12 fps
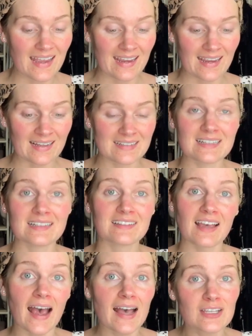and it's
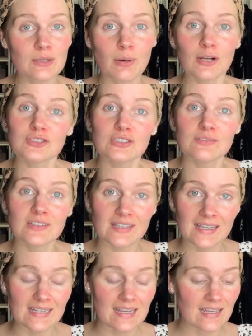acupuncture
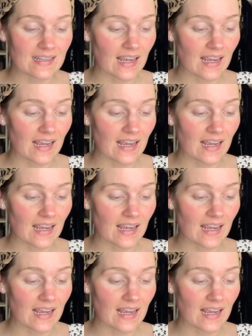related.